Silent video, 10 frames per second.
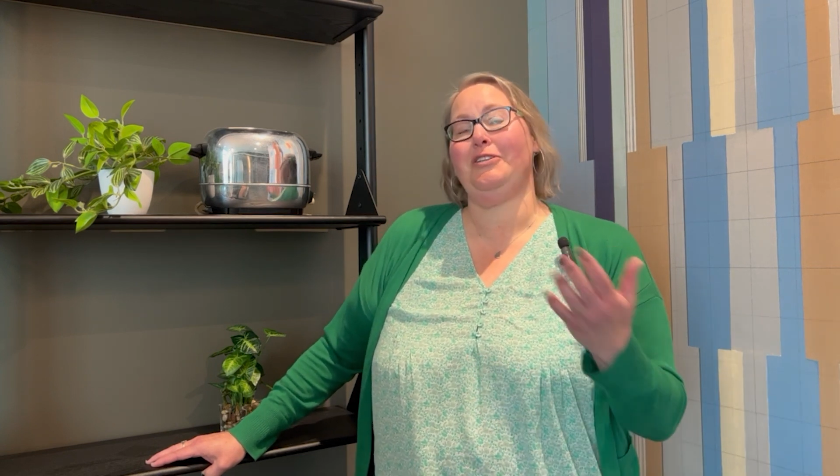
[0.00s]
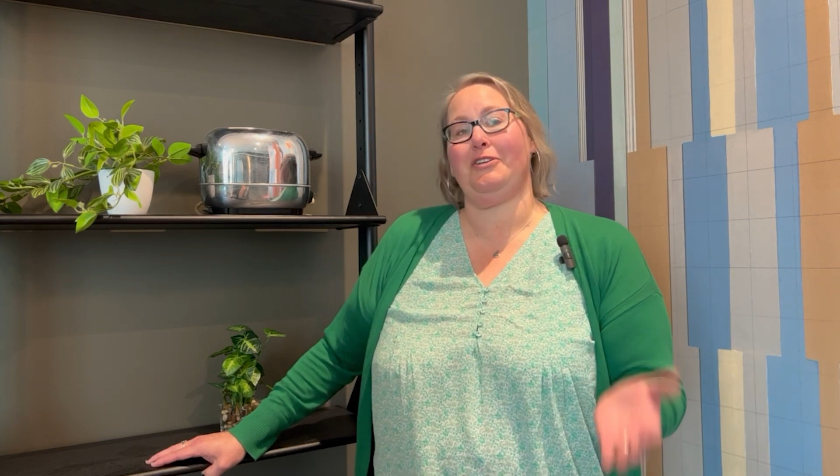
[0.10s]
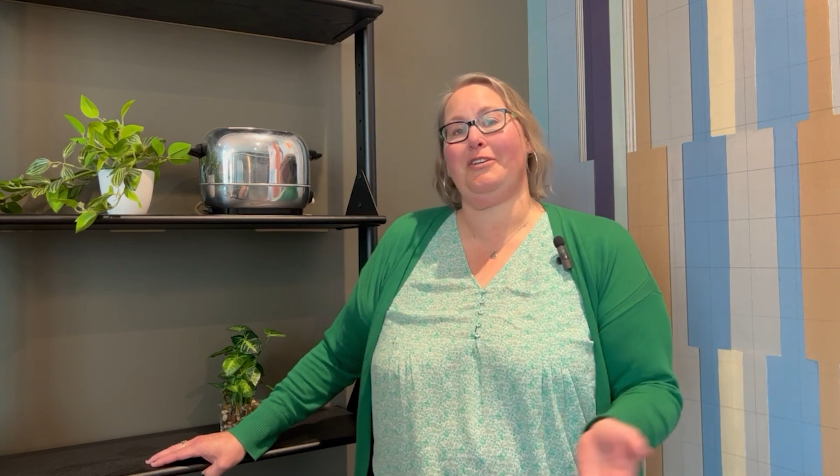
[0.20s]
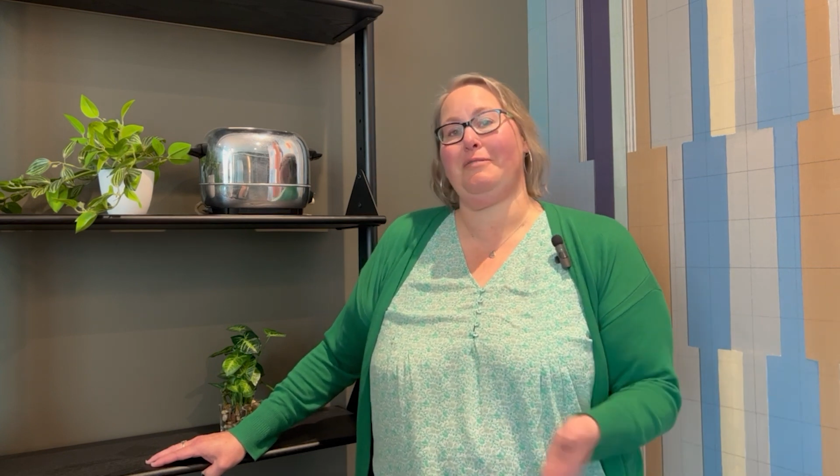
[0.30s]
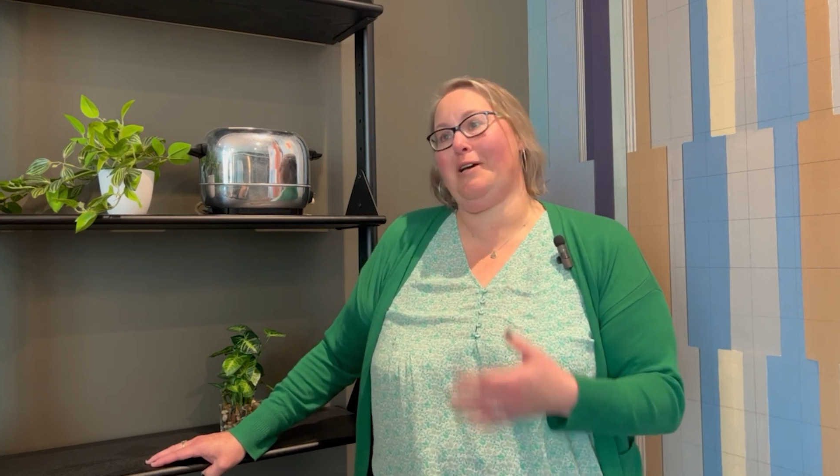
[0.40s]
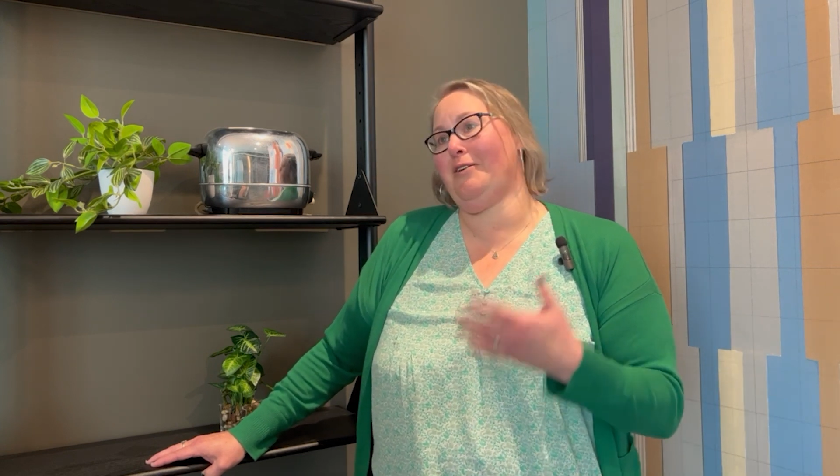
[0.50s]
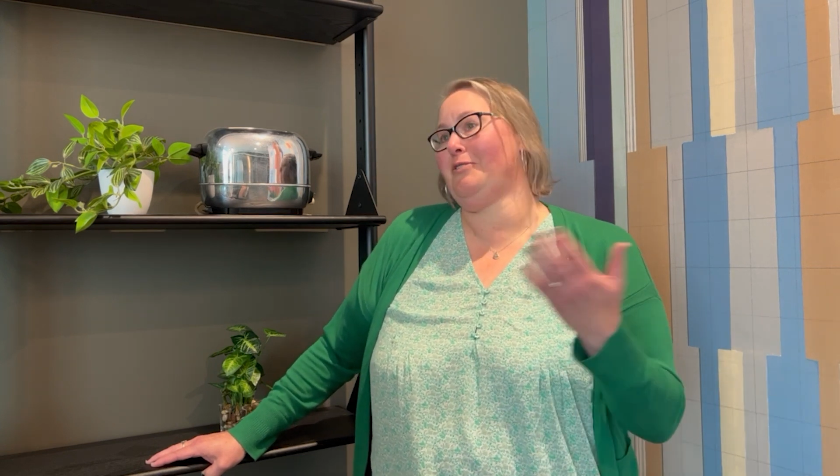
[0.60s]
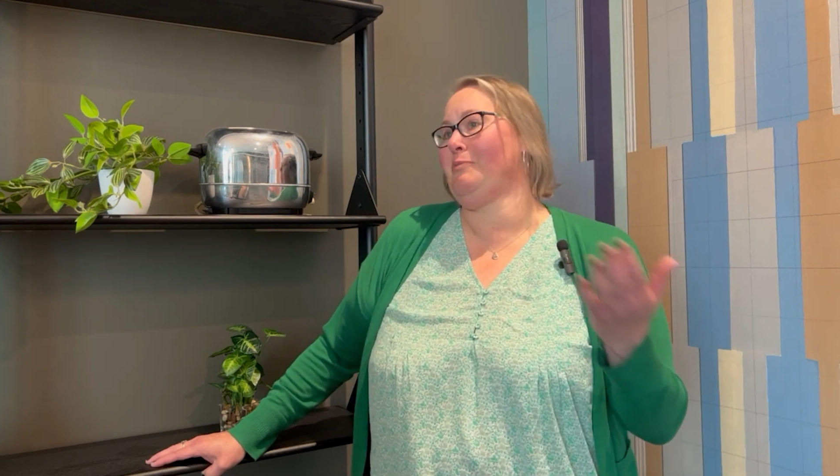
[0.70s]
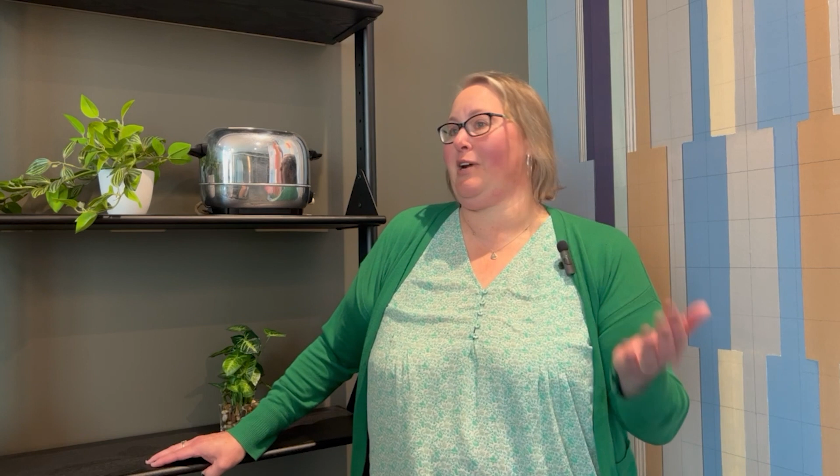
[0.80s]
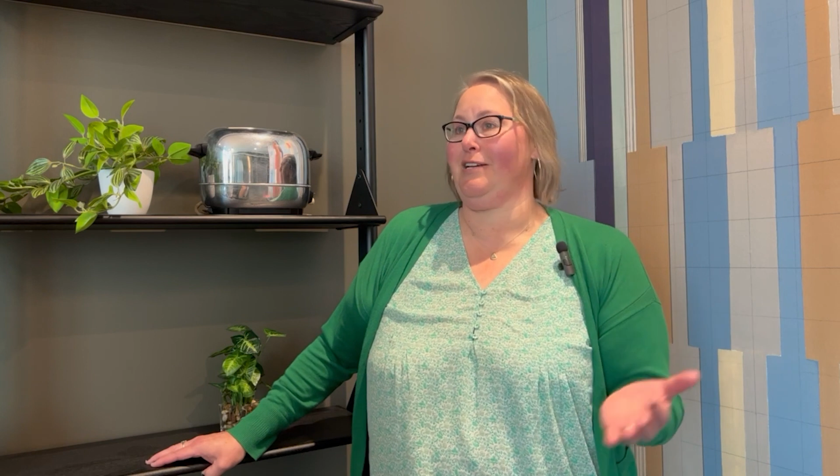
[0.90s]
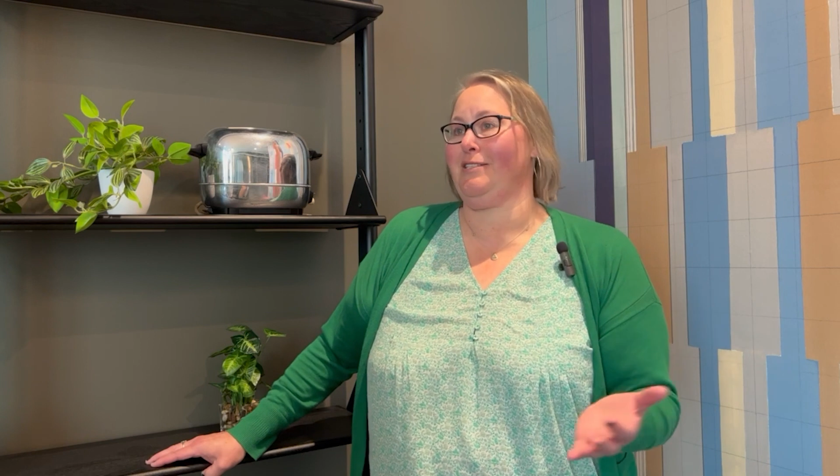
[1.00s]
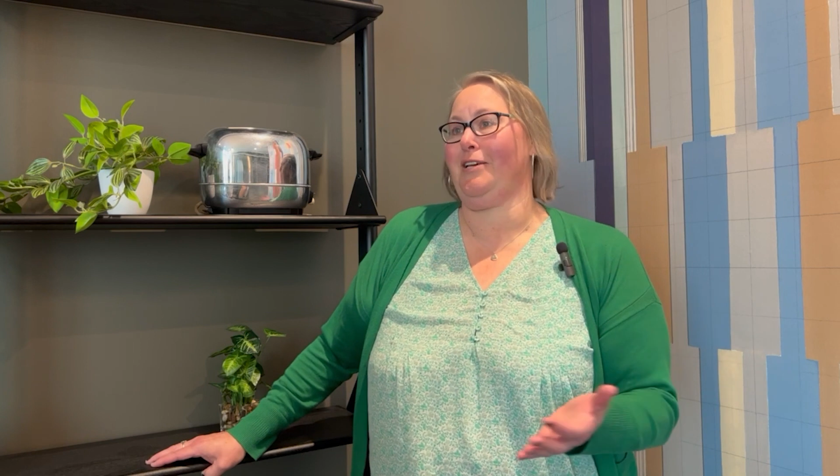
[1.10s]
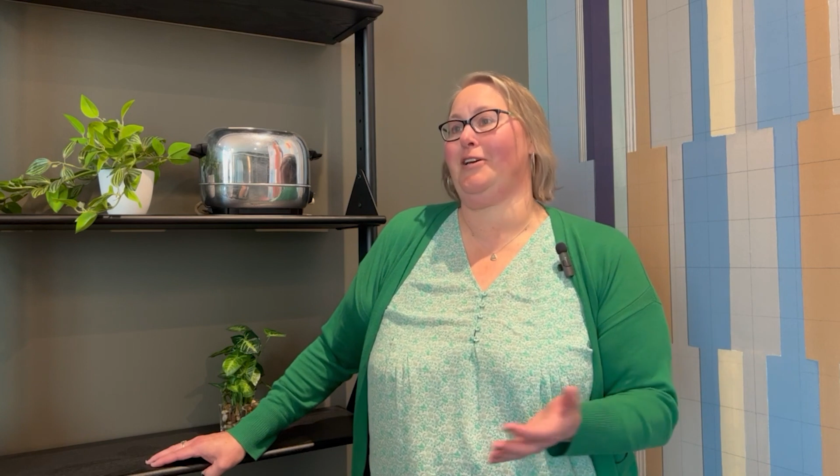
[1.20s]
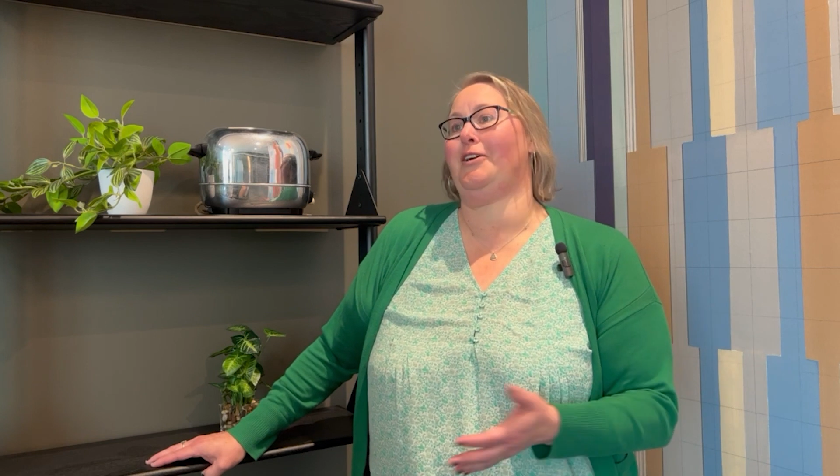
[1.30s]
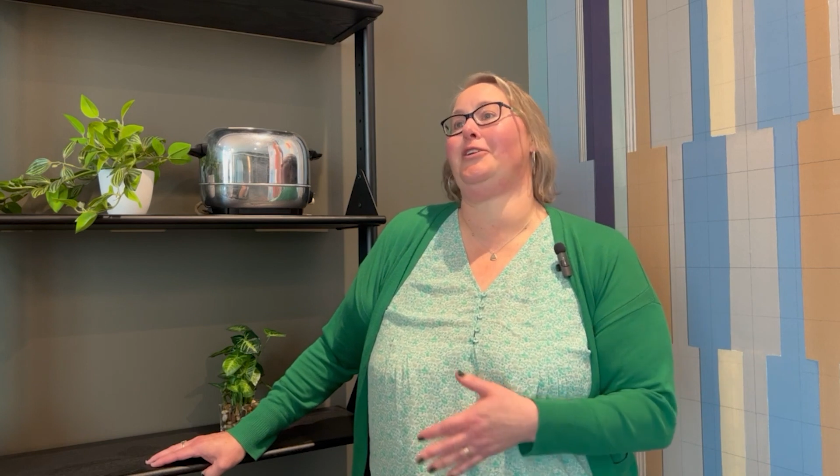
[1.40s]
talking about
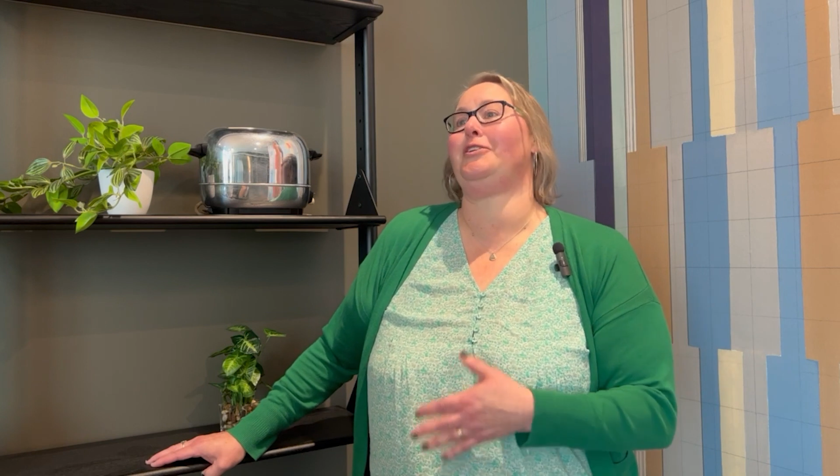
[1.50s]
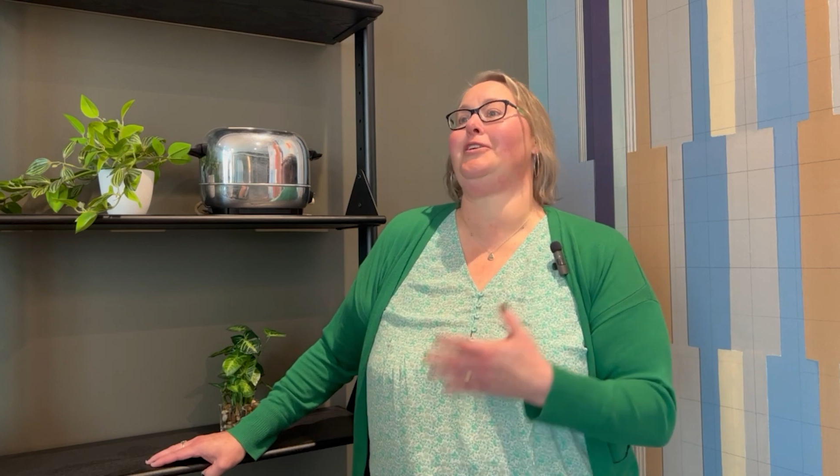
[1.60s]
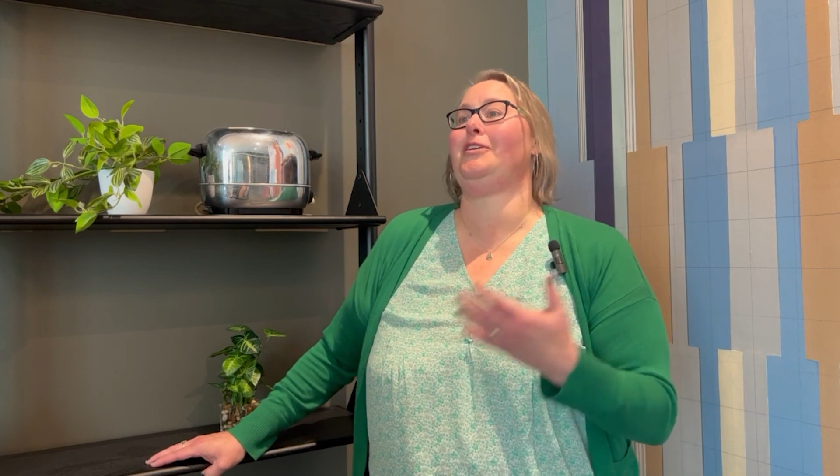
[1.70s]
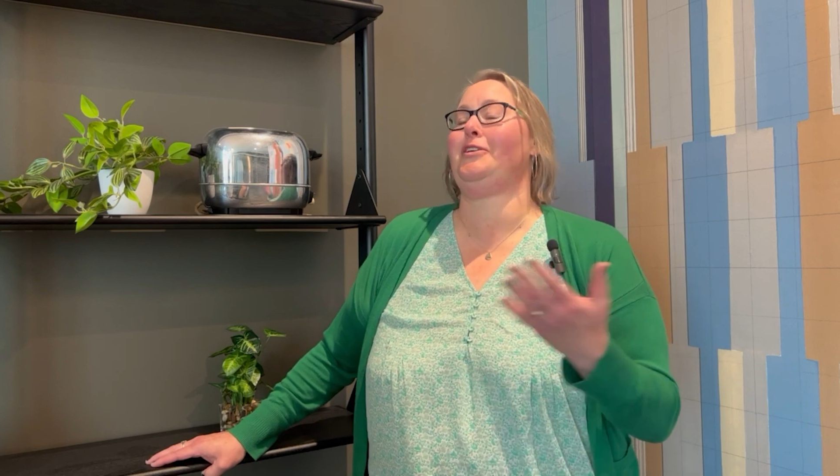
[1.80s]
Nebraska and